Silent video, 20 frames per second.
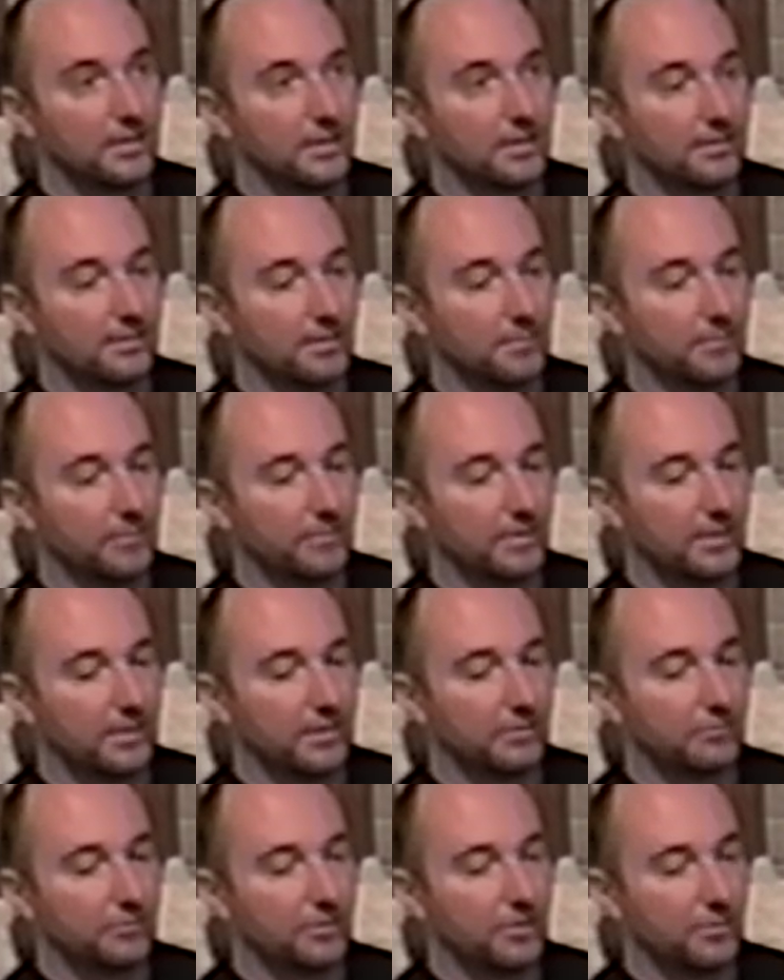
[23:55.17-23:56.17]
yeah, it's something I've had
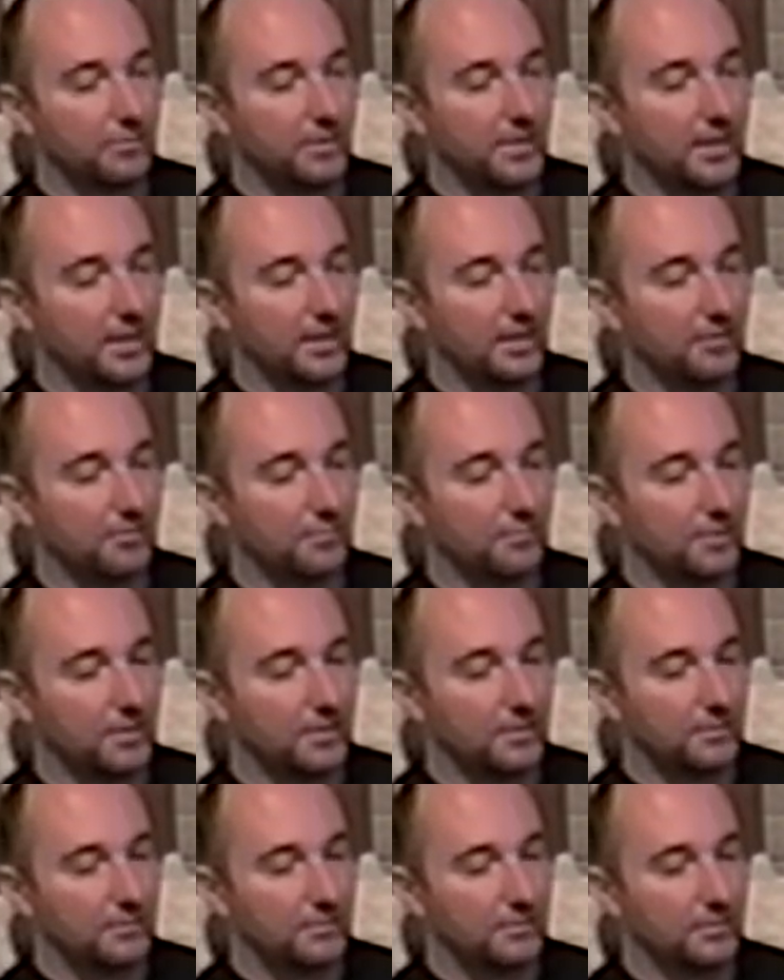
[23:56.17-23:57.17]
to live with all my life. Yeah.
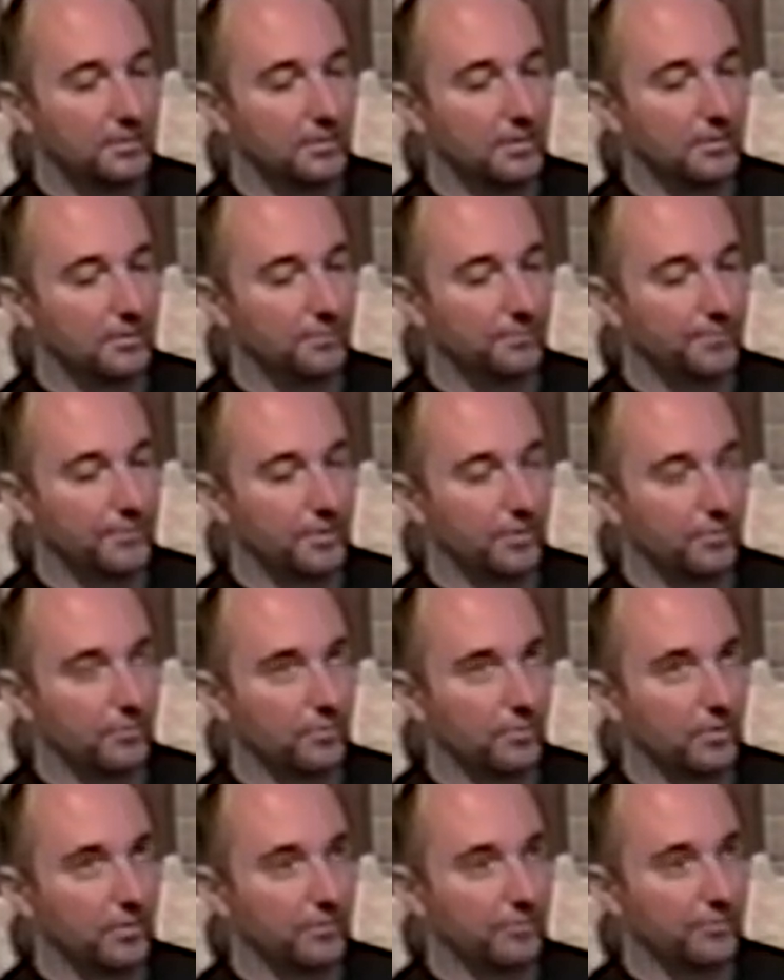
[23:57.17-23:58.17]
But you know,
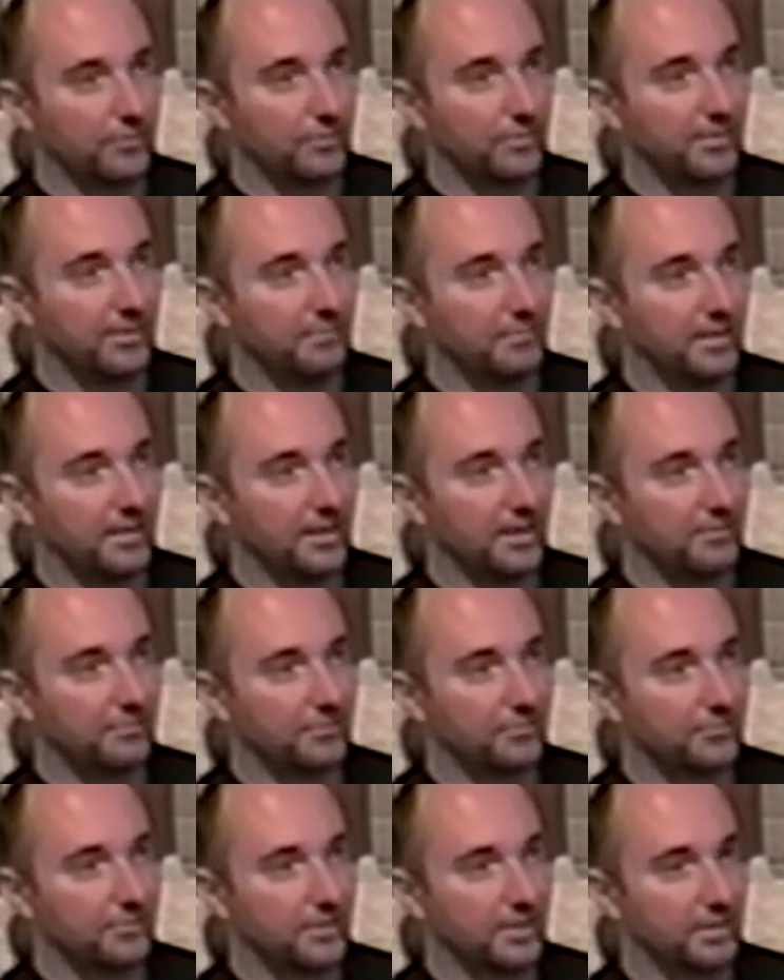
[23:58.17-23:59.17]
this is really the first time in my
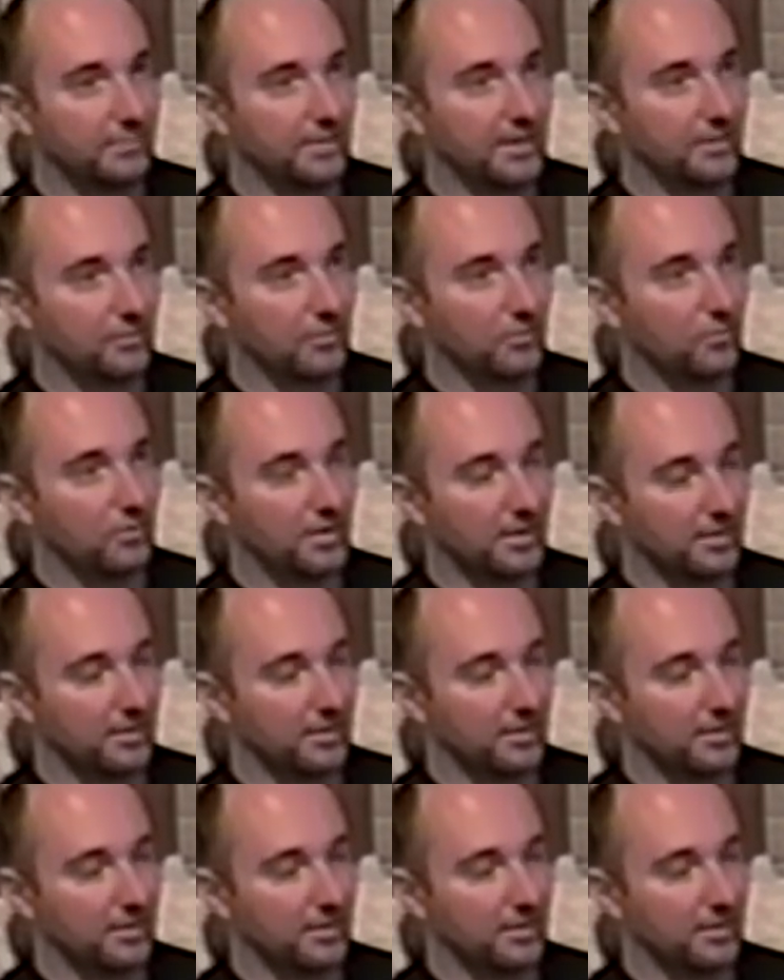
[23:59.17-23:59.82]
life I feel like I'm actually